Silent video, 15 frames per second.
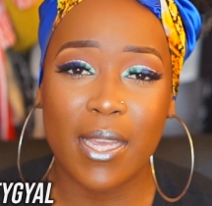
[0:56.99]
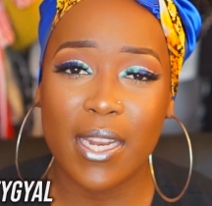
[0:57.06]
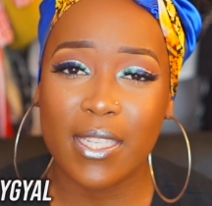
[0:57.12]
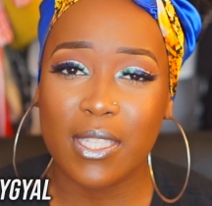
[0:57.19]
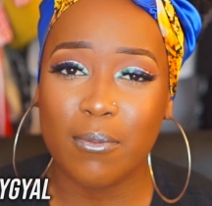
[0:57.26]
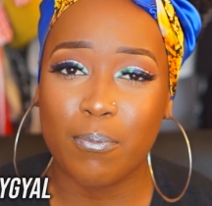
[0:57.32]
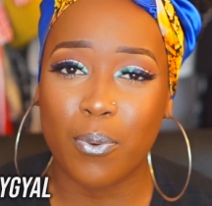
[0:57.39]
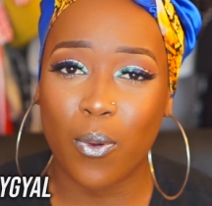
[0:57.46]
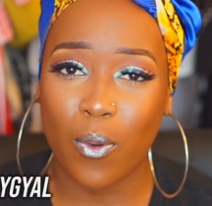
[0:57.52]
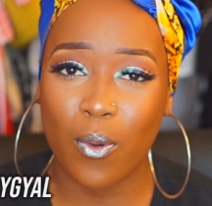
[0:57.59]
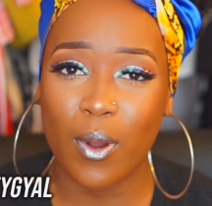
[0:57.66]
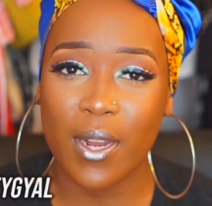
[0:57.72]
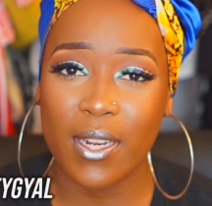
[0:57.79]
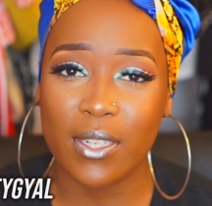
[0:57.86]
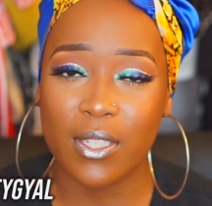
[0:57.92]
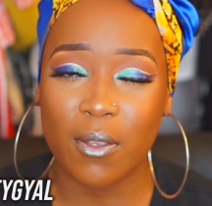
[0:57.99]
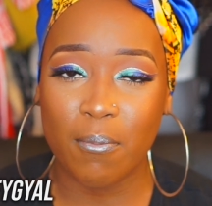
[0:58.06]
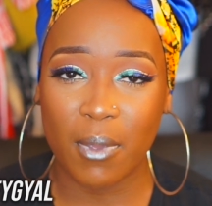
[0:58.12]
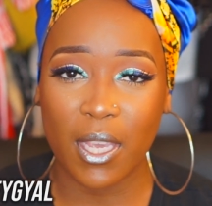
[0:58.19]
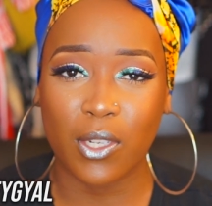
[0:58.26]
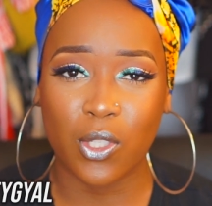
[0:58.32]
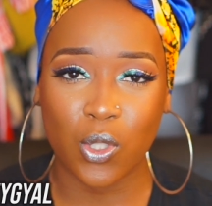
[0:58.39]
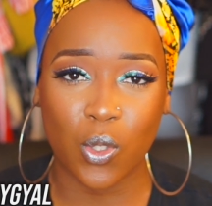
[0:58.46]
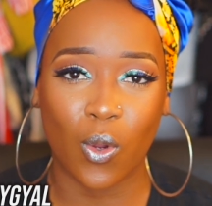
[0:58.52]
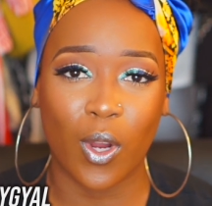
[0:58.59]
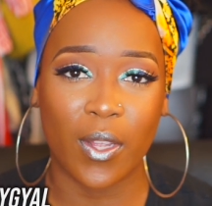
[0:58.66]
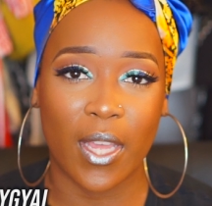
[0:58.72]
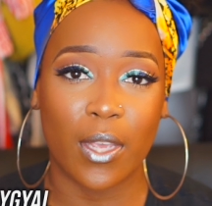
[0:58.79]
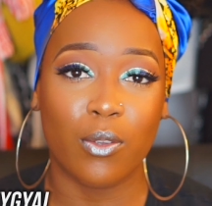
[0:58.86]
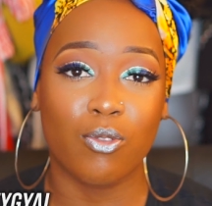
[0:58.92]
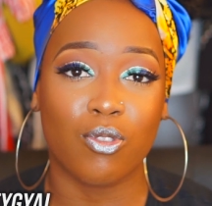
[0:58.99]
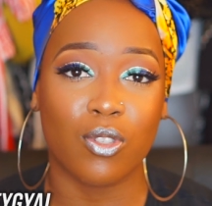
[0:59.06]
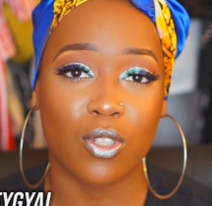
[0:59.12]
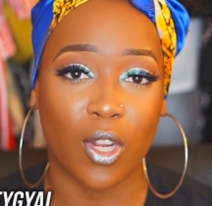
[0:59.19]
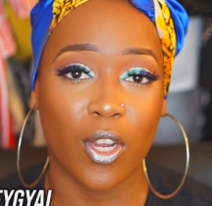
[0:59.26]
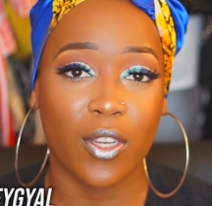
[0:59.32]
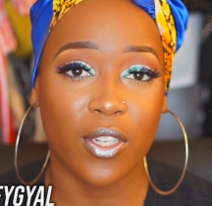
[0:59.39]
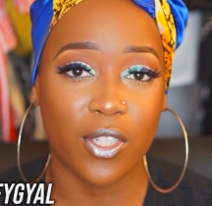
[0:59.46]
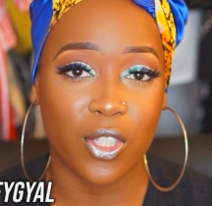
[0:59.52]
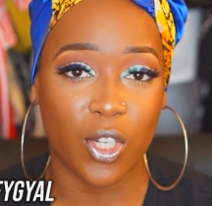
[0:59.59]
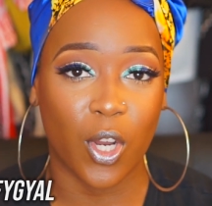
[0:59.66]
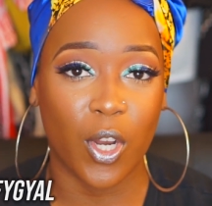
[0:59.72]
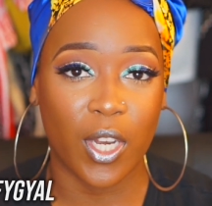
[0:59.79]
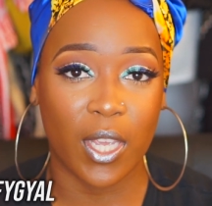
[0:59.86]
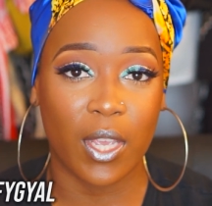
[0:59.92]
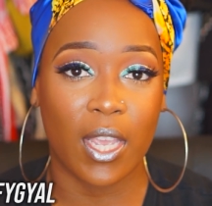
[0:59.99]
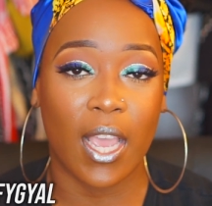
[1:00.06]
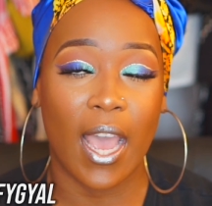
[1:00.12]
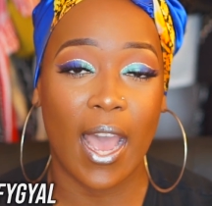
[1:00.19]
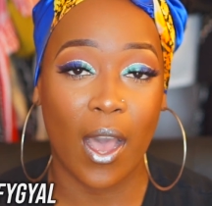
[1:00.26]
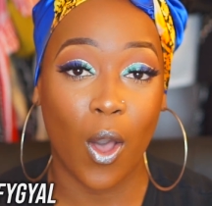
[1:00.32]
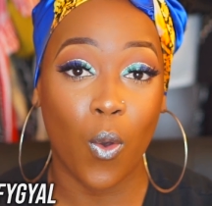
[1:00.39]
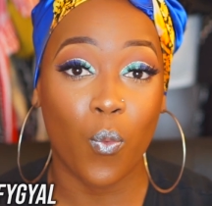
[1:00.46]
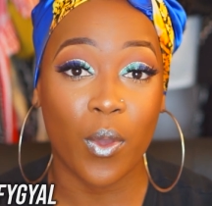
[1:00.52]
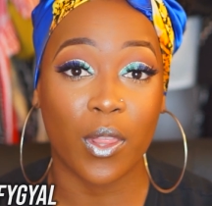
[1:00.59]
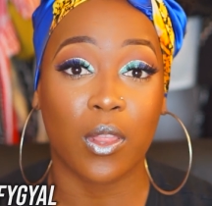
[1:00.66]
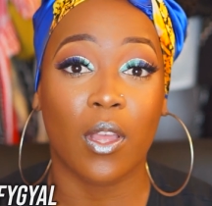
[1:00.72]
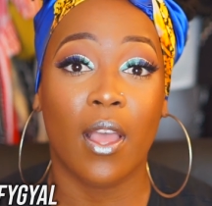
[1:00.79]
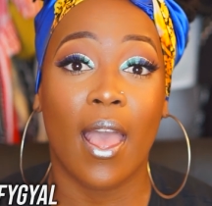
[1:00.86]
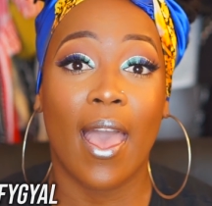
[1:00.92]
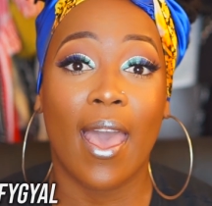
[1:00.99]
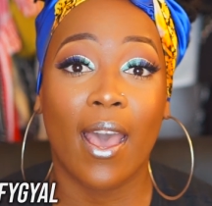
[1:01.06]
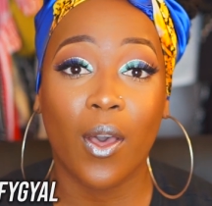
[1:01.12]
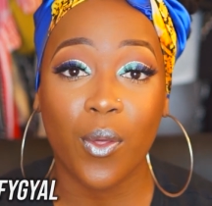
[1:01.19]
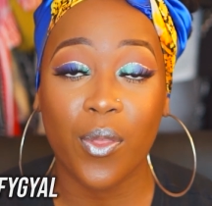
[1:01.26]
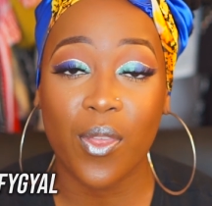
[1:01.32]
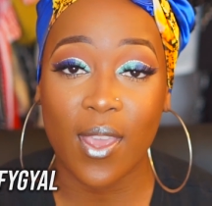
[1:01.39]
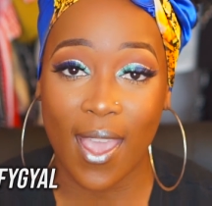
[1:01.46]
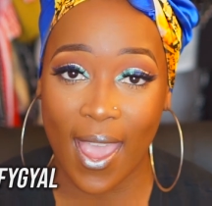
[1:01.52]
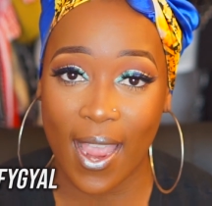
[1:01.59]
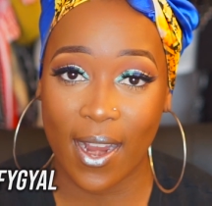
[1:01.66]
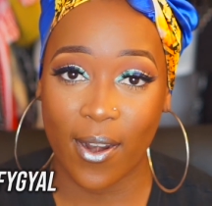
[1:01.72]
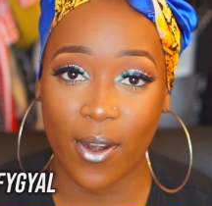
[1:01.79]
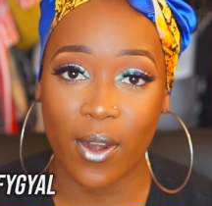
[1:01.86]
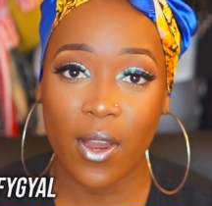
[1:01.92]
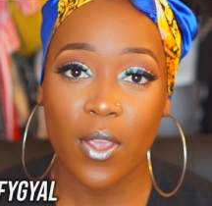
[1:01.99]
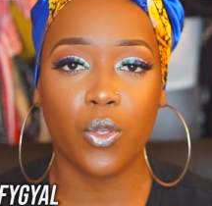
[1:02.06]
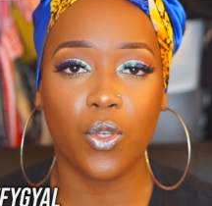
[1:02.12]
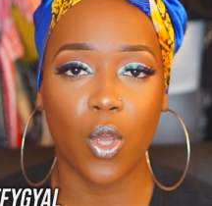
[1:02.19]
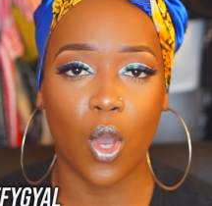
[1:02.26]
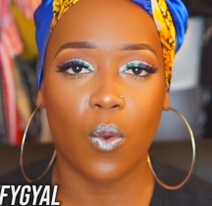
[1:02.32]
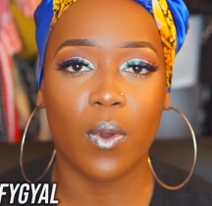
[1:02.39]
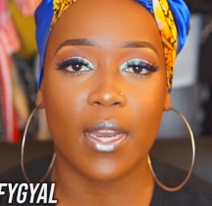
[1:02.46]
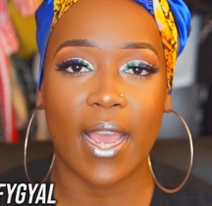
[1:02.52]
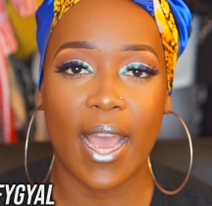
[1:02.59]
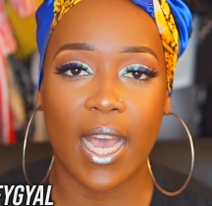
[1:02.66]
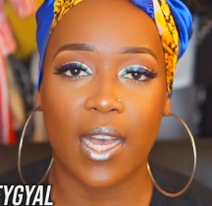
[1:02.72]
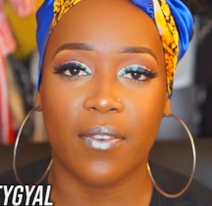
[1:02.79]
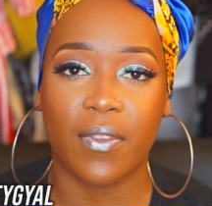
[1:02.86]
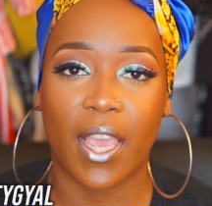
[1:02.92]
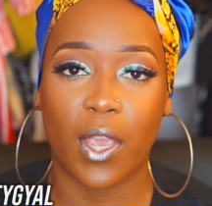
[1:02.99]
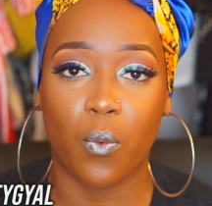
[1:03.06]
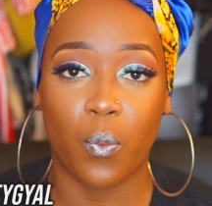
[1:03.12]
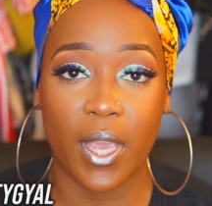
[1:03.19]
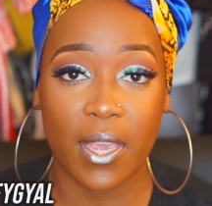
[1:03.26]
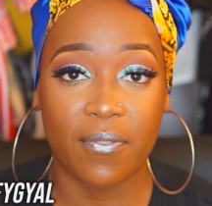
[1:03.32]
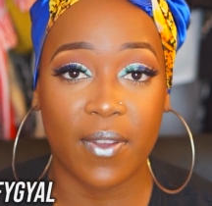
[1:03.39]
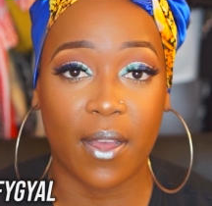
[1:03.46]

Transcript: it is important to make sure that you start your journey out with healthy hair. You don't want to have a weak